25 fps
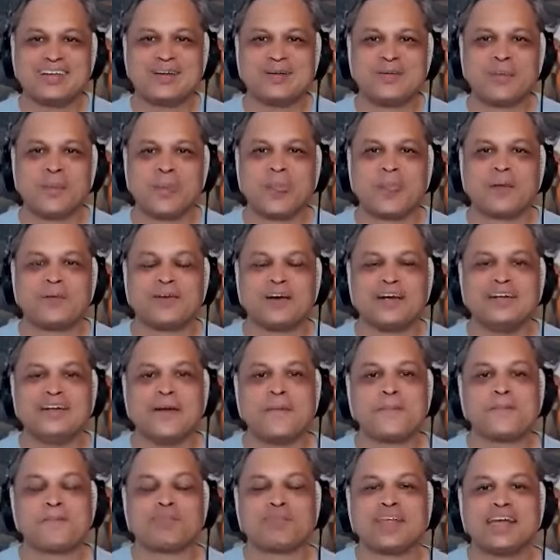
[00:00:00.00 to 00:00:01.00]
right?
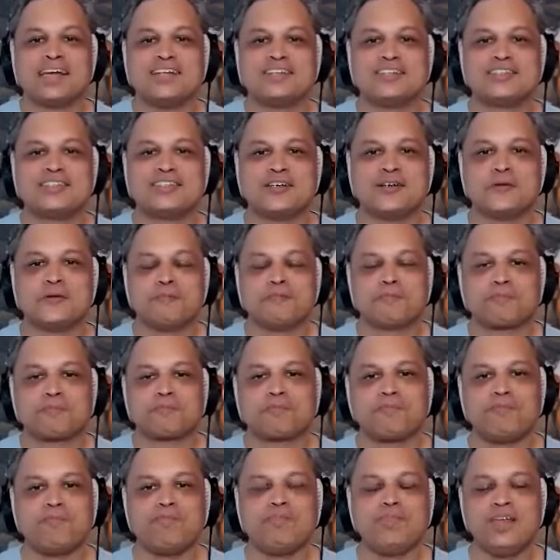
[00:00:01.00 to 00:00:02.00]
And so
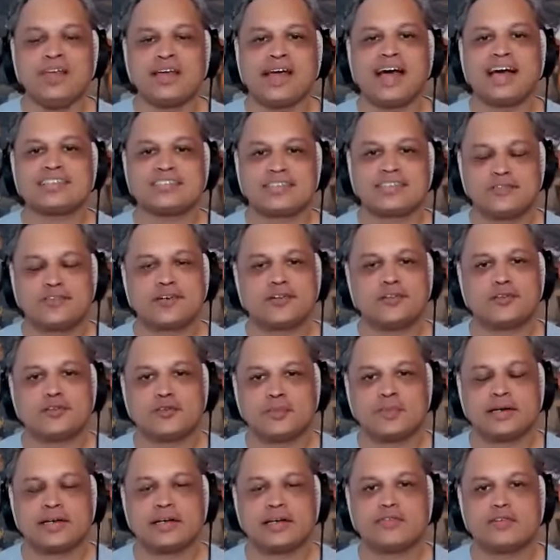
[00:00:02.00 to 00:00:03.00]
as I've gone through
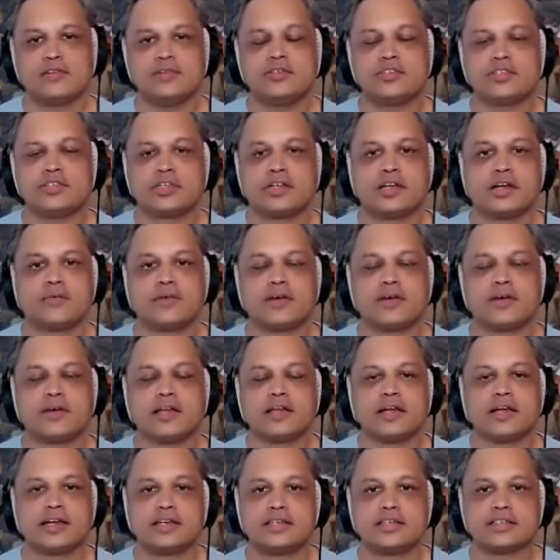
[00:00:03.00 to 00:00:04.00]
my evolution, I
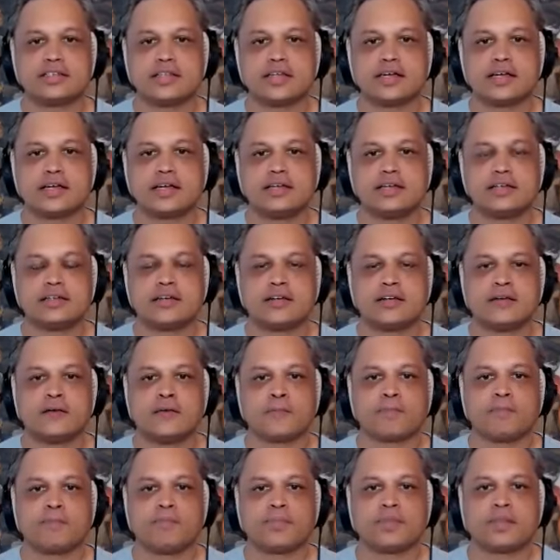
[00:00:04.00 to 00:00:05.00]
realized that
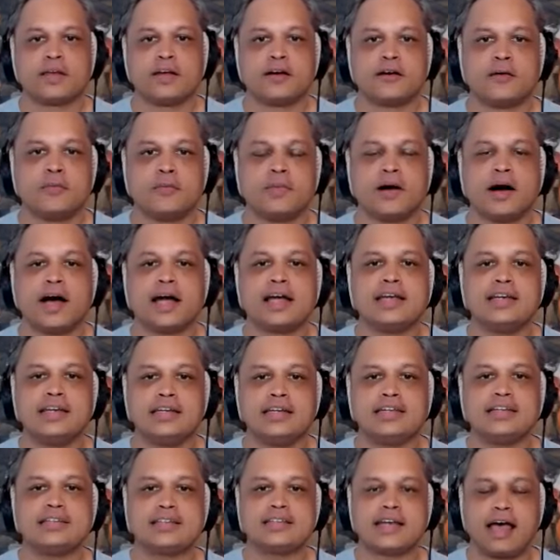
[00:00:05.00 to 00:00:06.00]
I needed
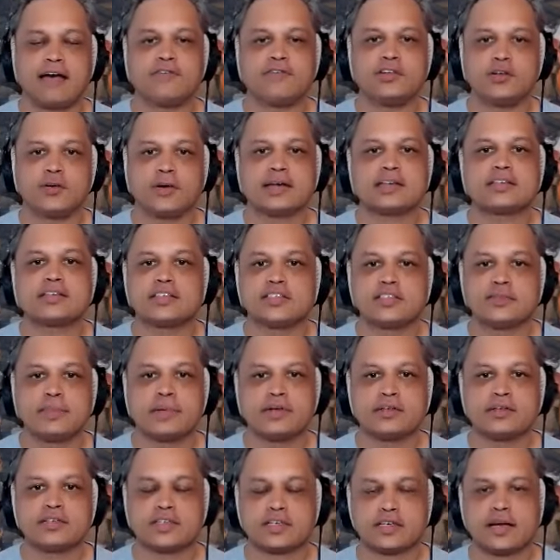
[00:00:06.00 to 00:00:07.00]
to have a direct
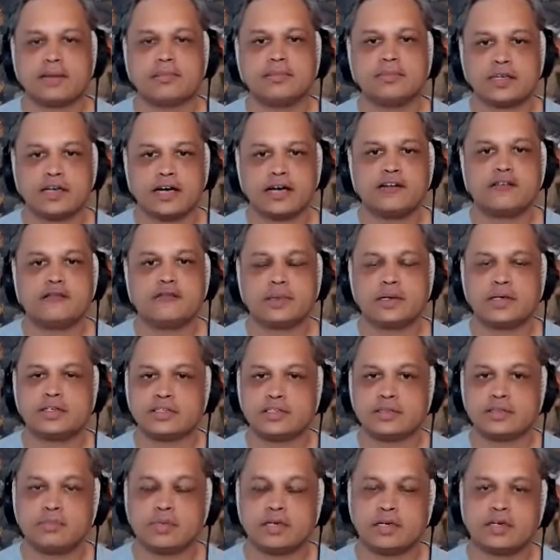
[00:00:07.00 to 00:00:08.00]
experience. Like, I'm the kind of
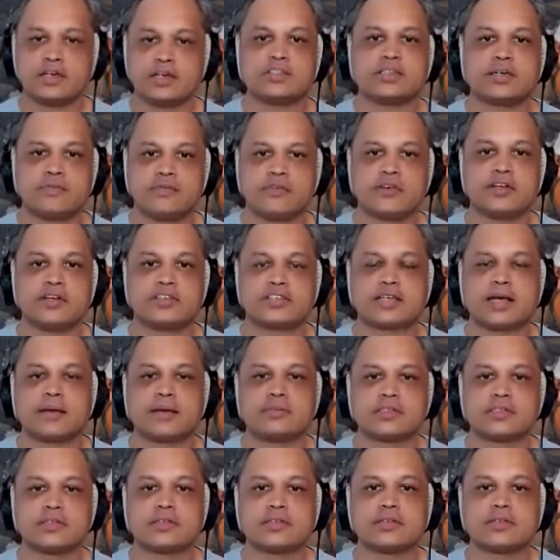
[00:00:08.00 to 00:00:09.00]
person, because I'm very
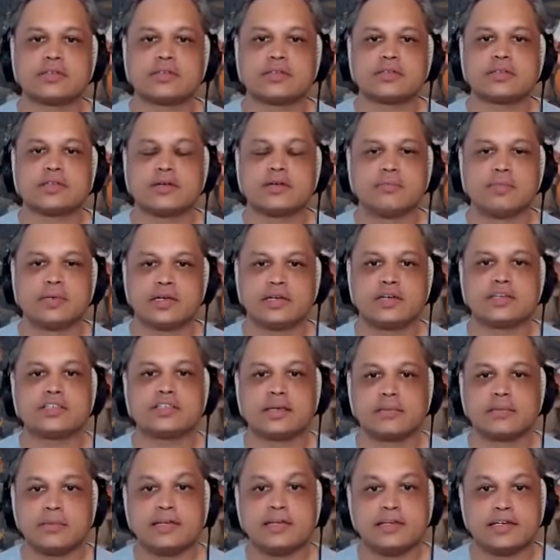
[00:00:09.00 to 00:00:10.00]
skeptical and because I'm
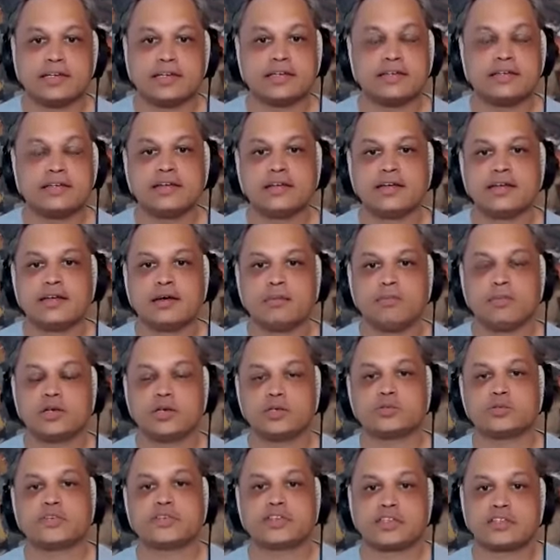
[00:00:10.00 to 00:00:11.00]
Indian and because we've
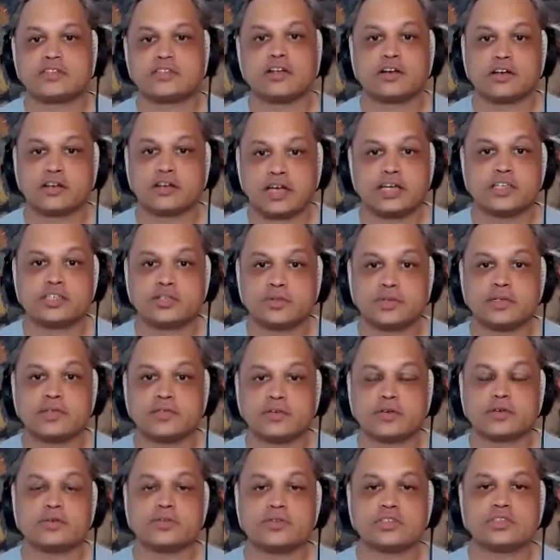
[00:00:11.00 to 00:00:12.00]
got this long history of
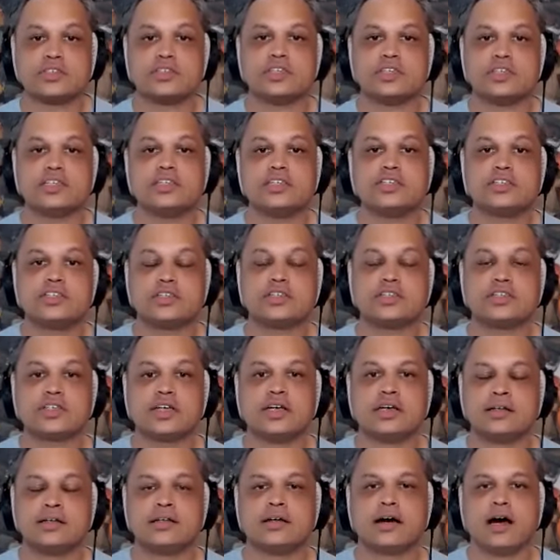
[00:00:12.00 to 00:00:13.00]
gurus and teachers,
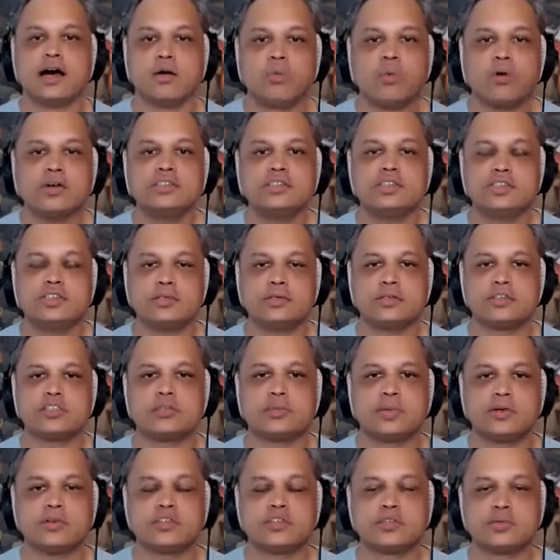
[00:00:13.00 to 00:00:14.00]
I wanted to
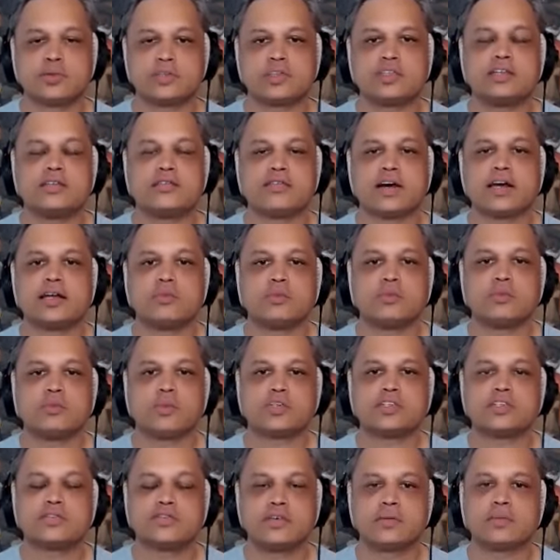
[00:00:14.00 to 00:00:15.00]
experience what the divine was
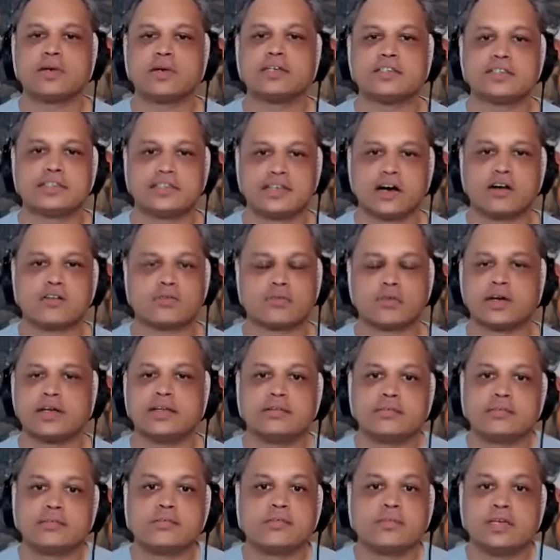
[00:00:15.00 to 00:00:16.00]
for myself, right?
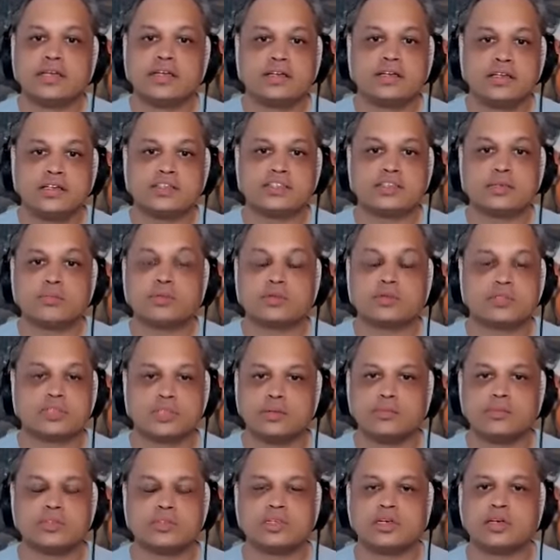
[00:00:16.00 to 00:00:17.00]
In simple
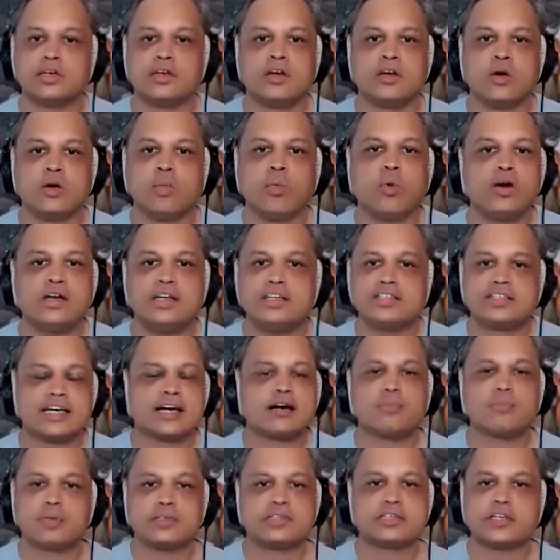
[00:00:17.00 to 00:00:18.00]
terms, what is our
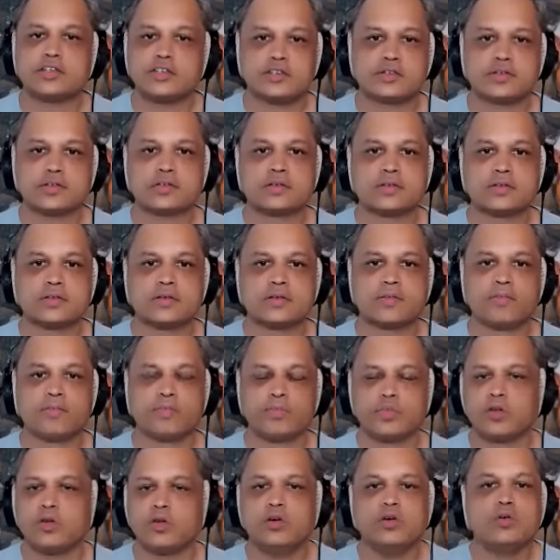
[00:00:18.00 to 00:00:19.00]
potential?
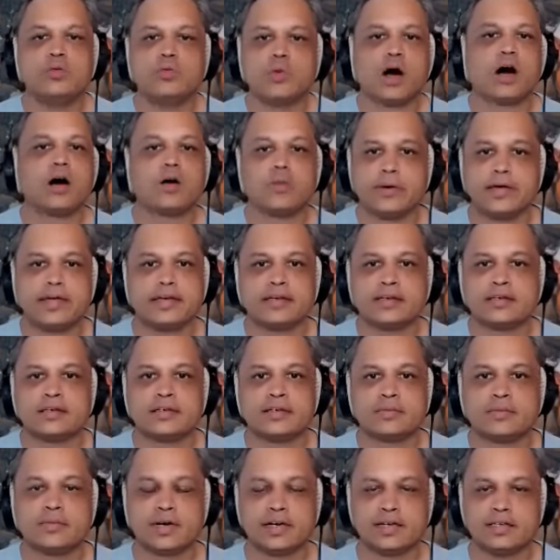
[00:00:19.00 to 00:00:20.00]
Who are we,
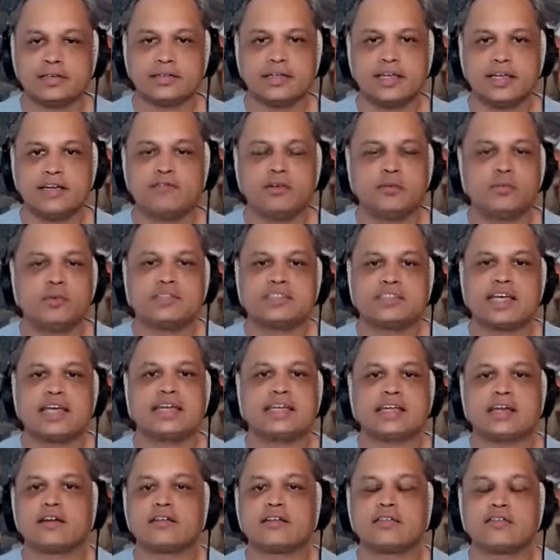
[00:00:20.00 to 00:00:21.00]
right? Even if we take
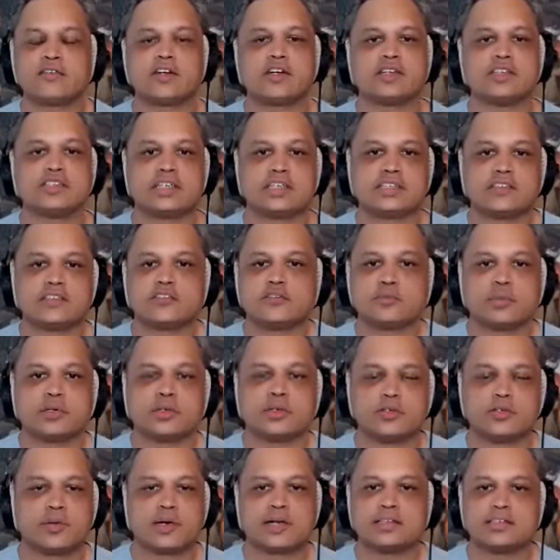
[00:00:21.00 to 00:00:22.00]
it out of the context of
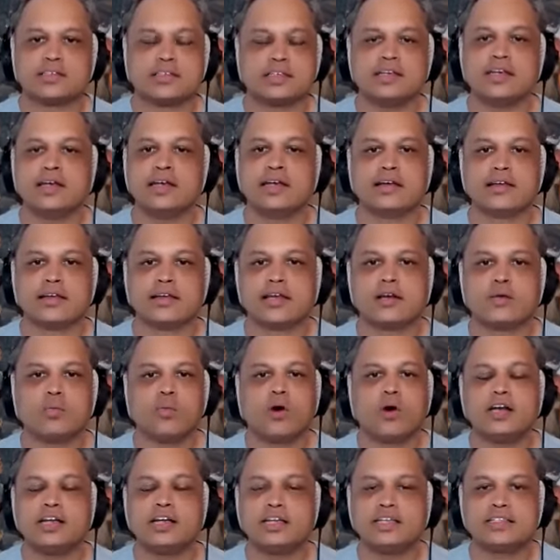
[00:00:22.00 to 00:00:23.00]
spirituality, like,
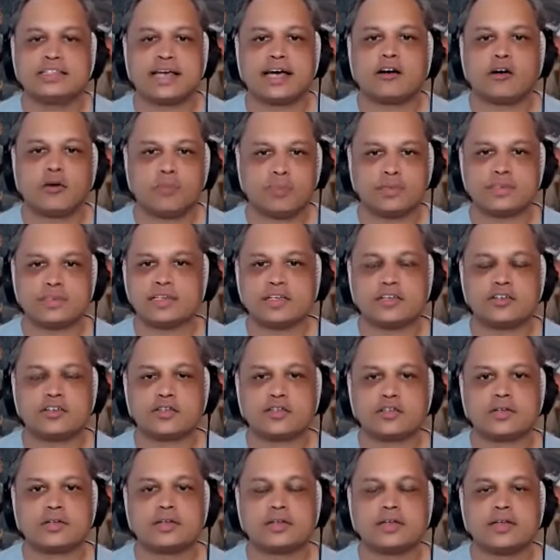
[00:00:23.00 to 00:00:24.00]
what is our
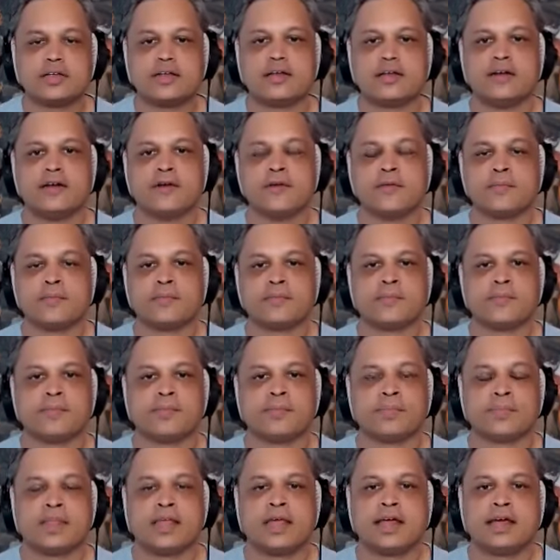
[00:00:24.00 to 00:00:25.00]
potential?
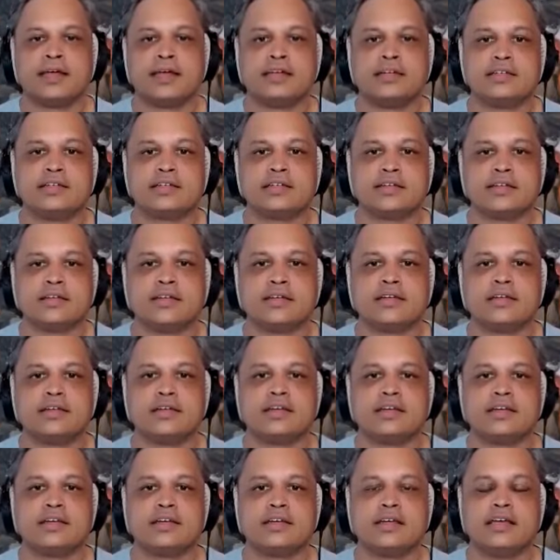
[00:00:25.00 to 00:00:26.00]
And
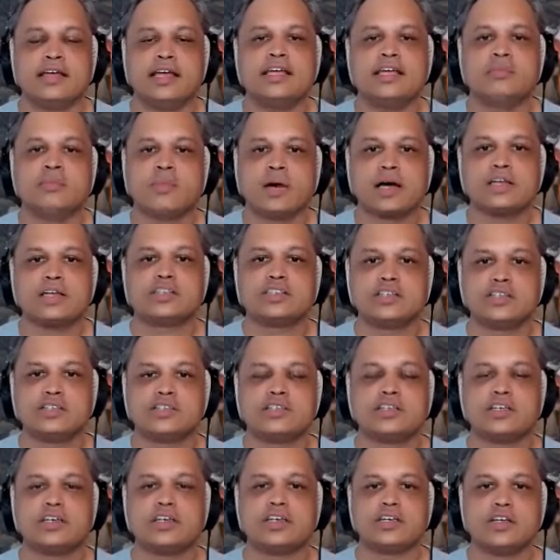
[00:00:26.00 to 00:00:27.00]
in my
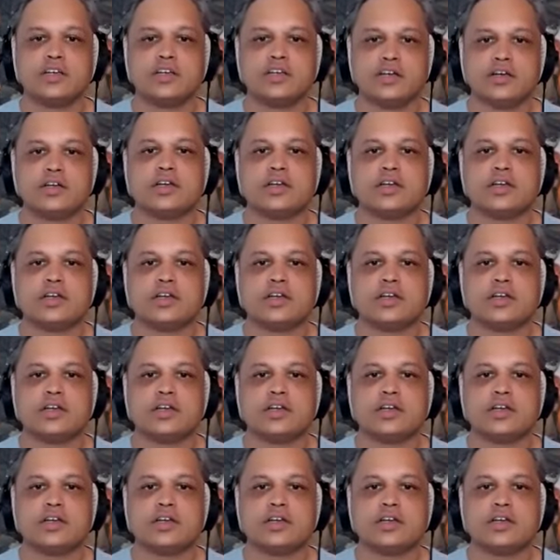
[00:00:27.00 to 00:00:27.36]
sincere yearning,